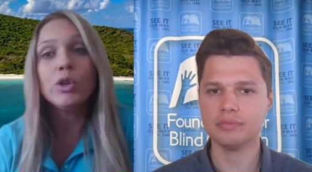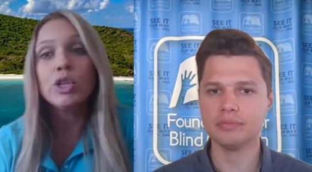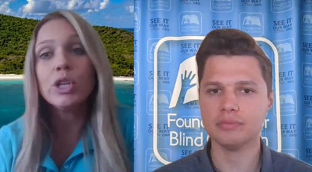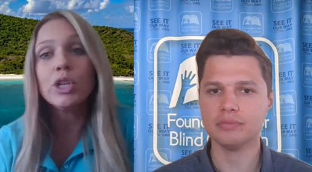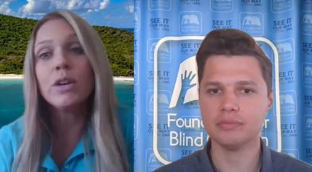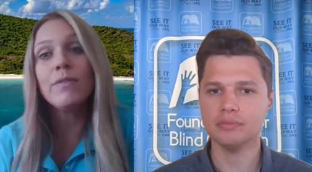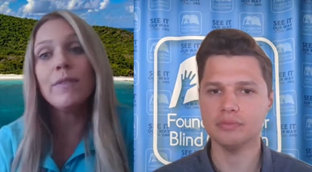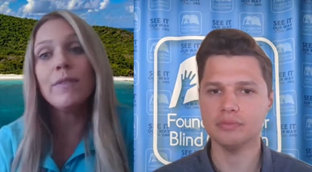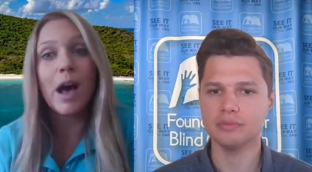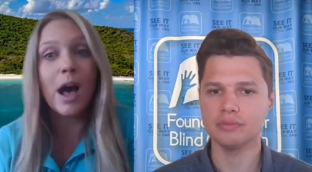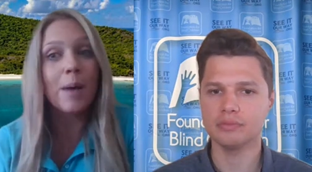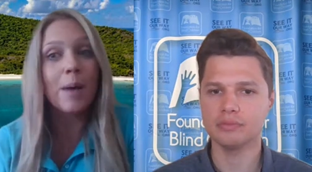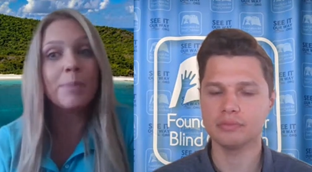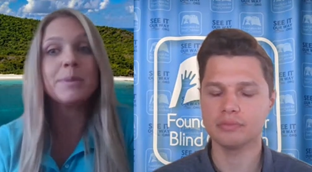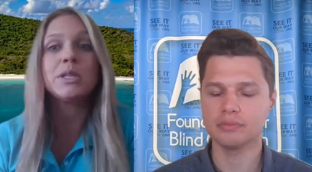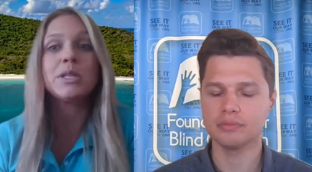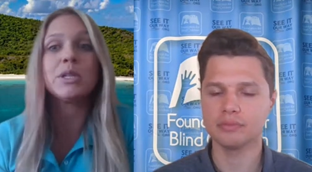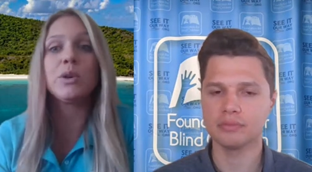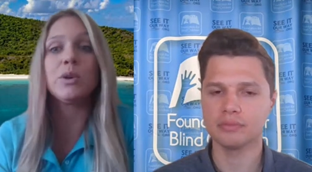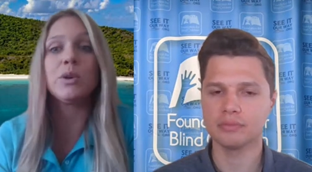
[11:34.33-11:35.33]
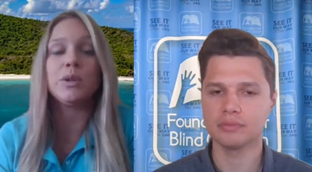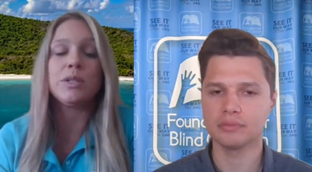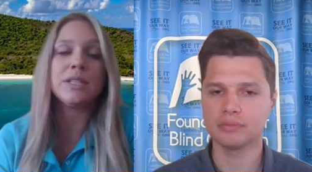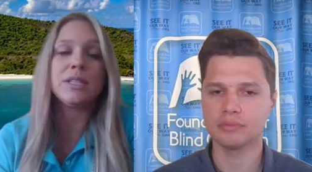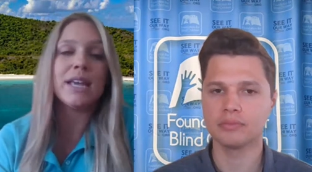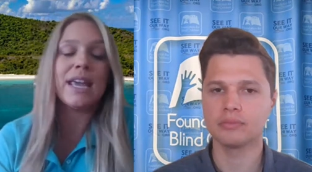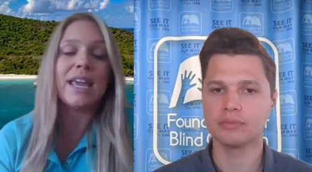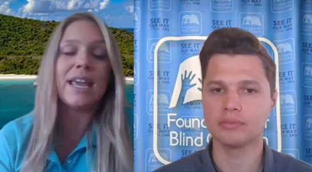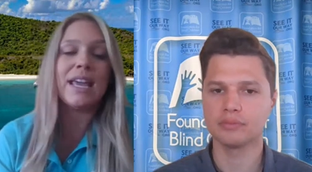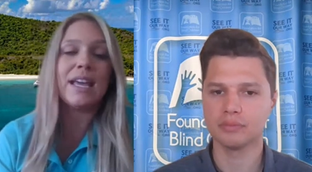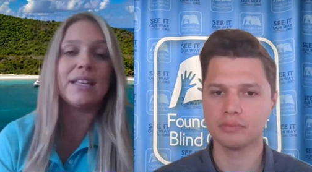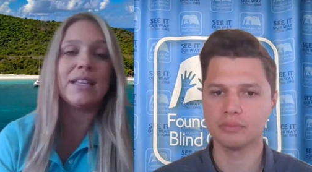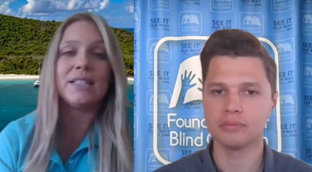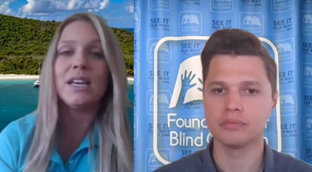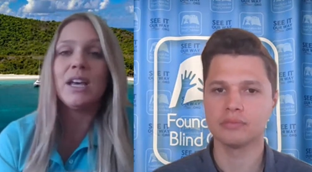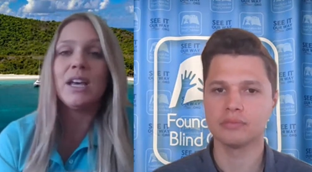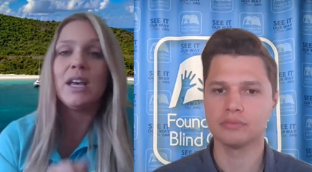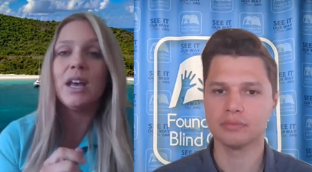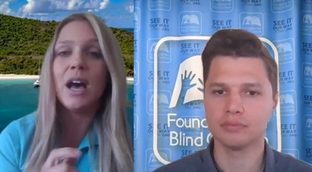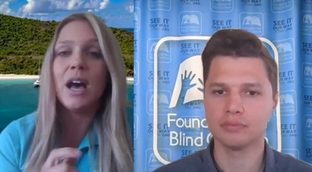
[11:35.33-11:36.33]
Speaker 1: Ocean of Obstacles.
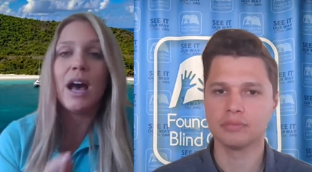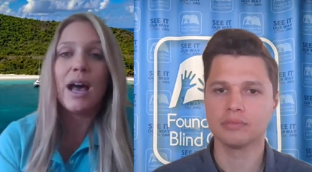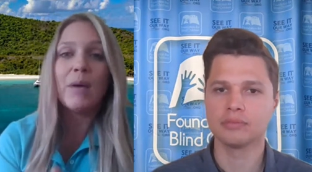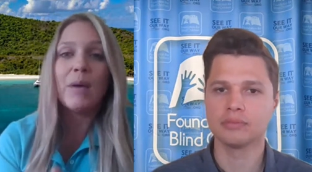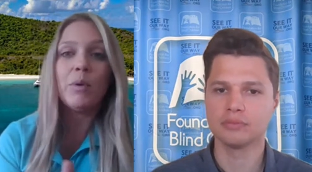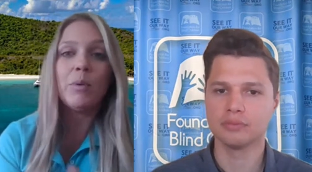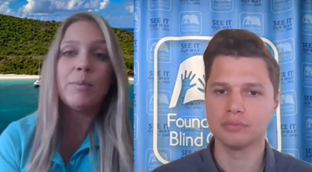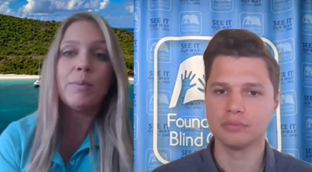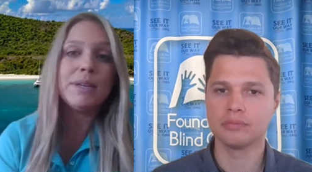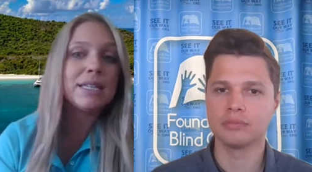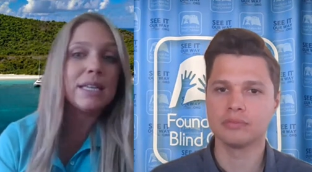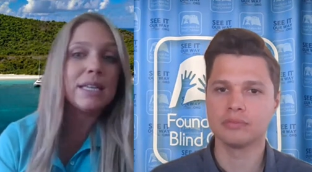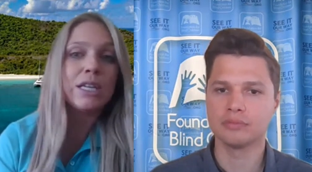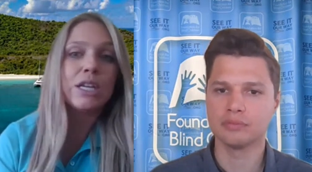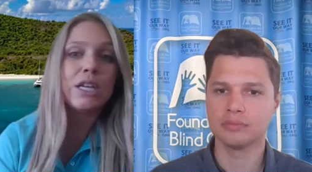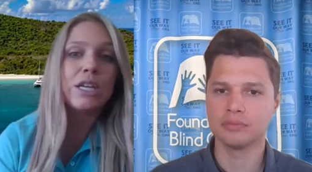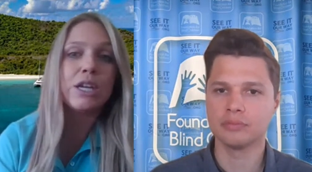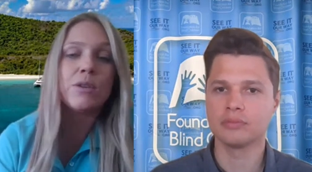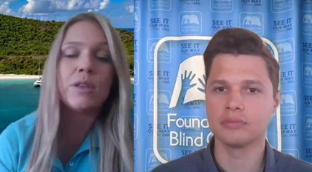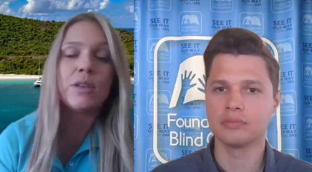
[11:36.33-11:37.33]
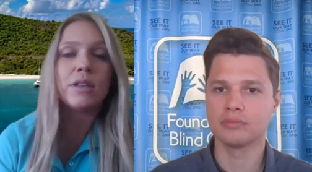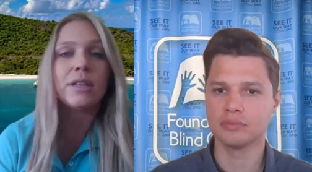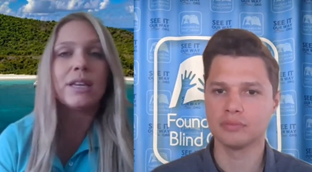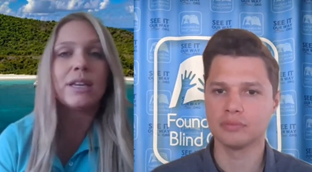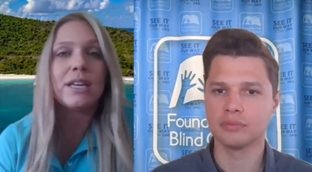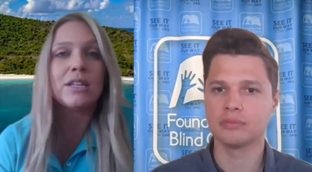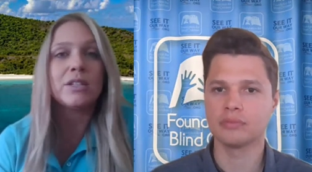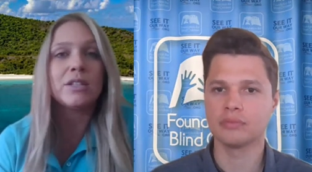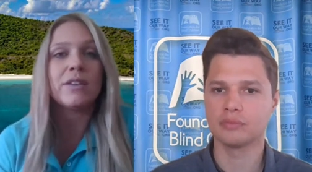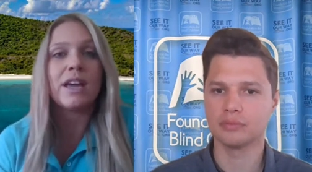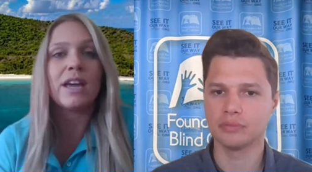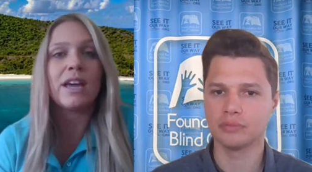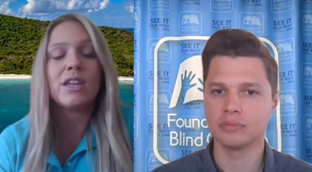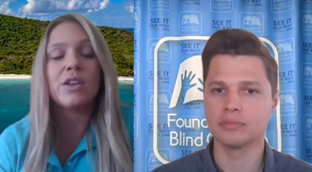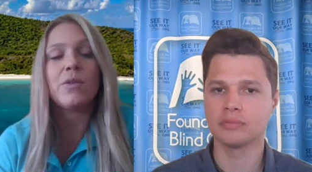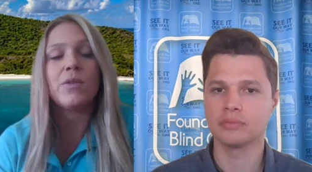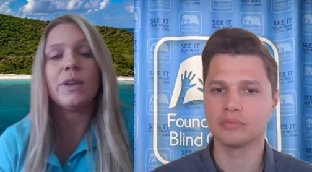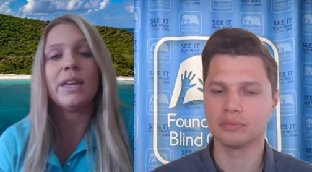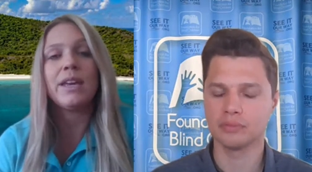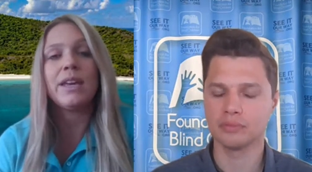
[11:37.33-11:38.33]
And I will be sending you the link so
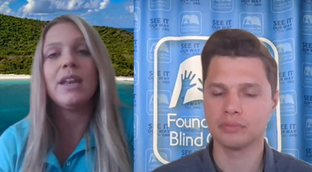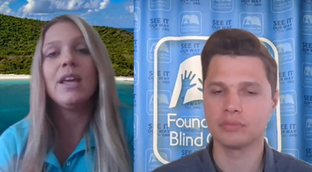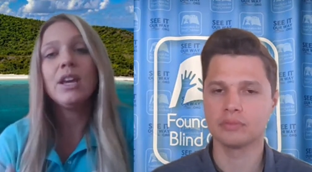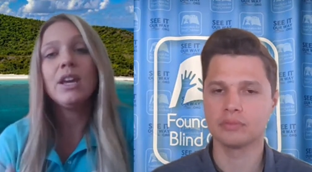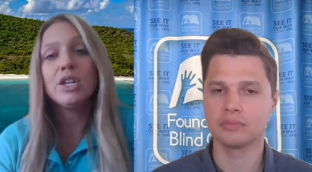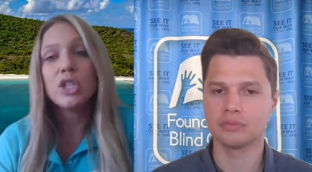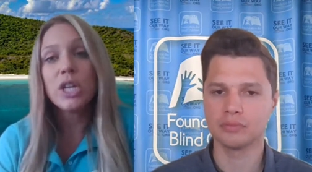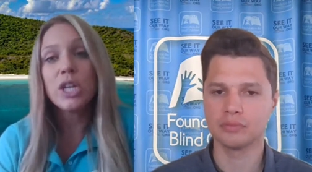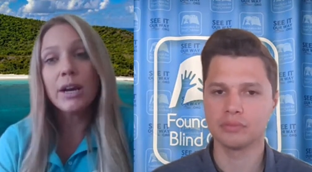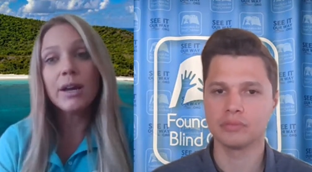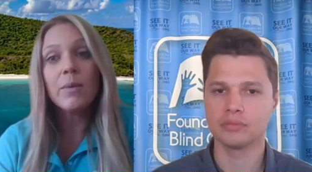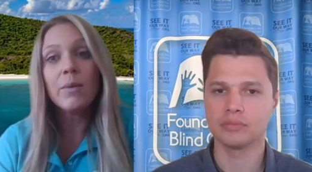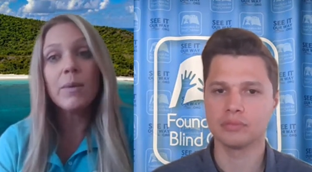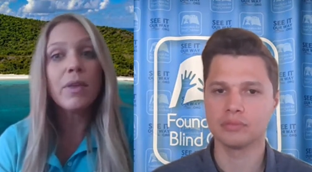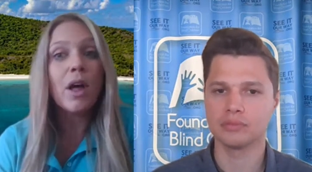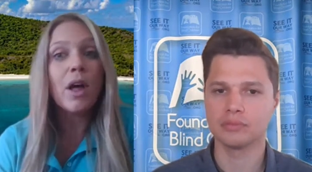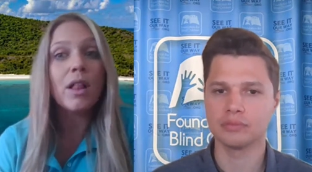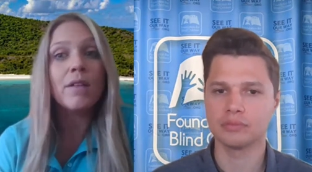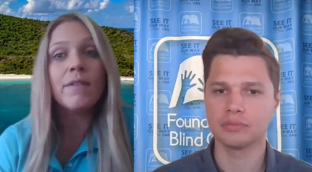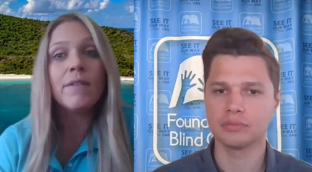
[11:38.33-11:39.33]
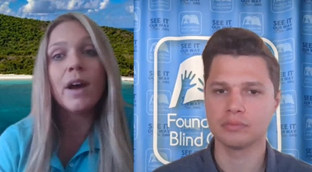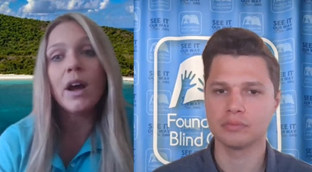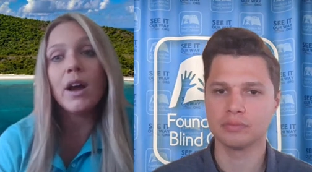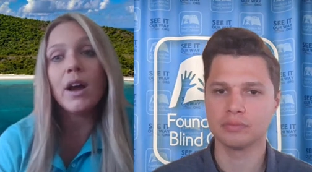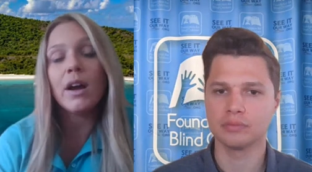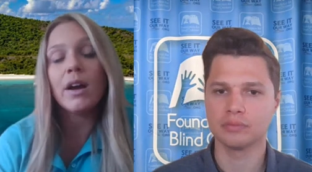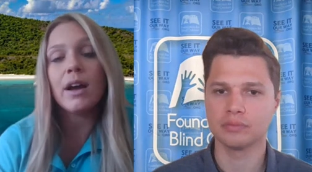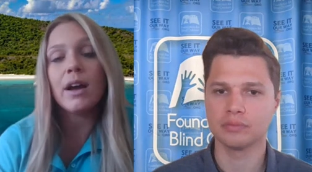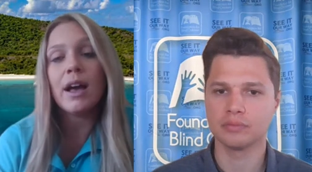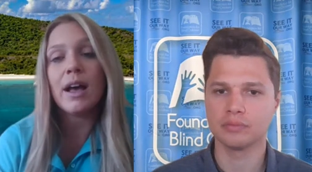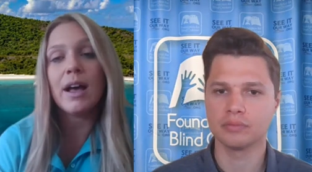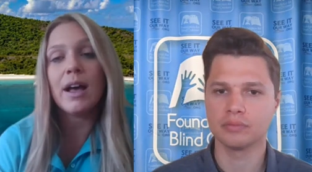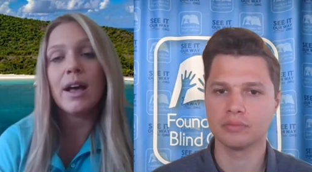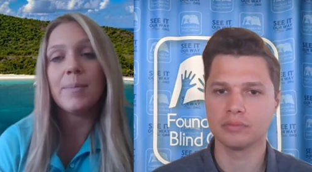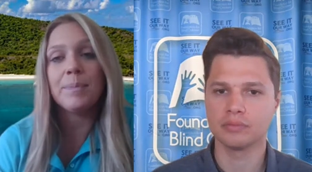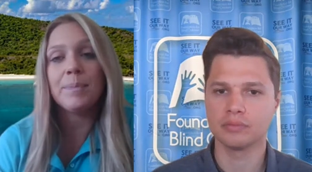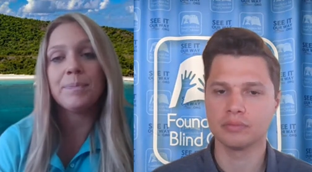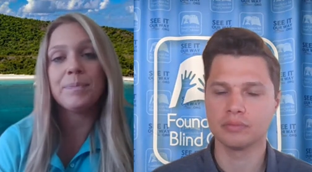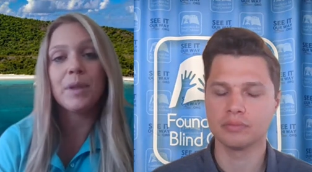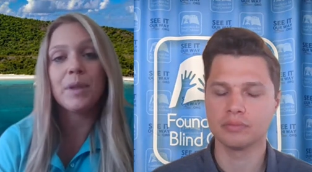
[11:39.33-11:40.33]
that you can share it with all of our
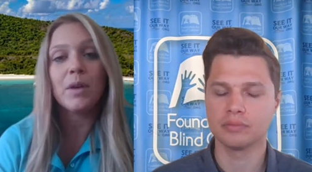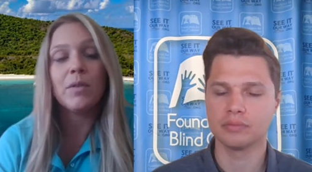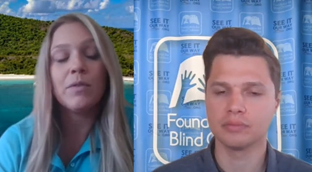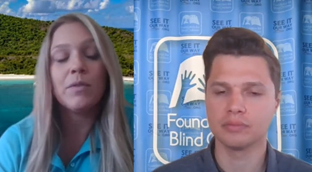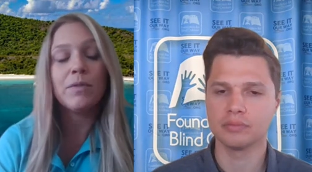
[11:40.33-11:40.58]
um,